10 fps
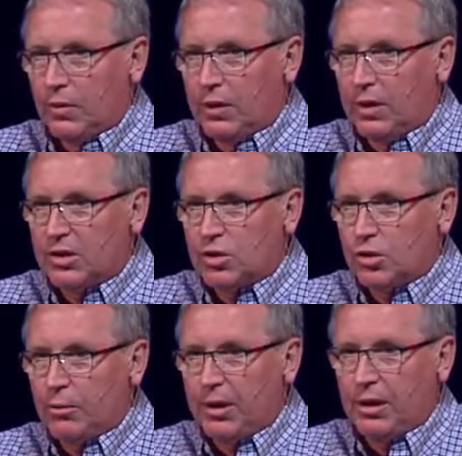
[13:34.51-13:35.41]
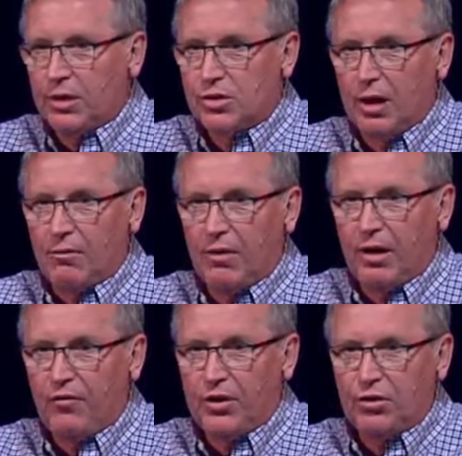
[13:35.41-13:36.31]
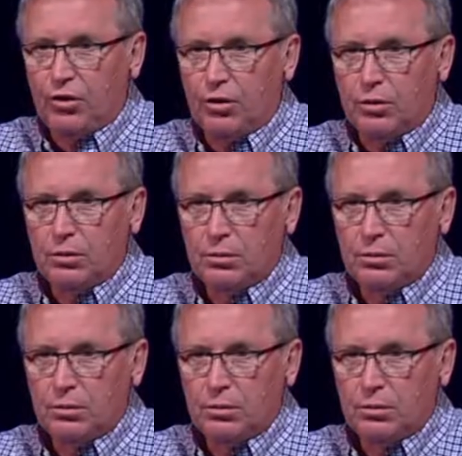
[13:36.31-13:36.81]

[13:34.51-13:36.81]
this sermon is not relevant to you.